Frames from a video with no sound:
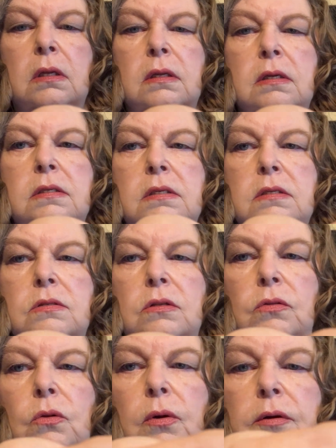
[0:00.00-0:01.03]
This is the
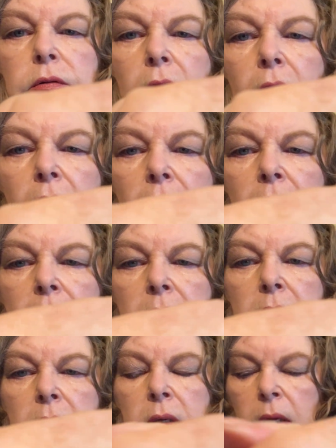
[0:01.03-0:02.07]
lawyer lock.
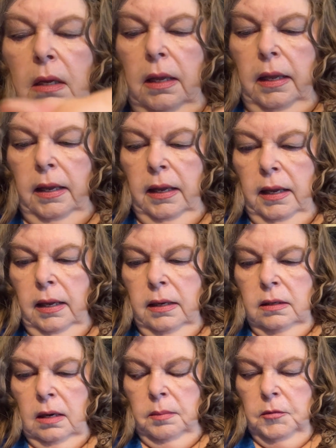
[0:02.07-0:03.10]

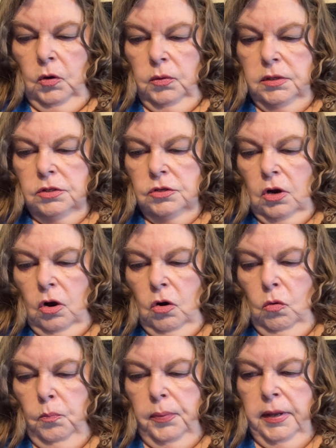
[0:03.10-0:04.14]
And I'm going to
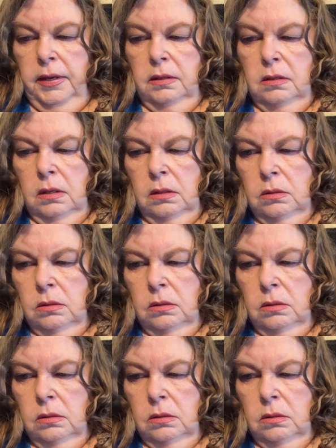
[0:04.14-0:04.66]
open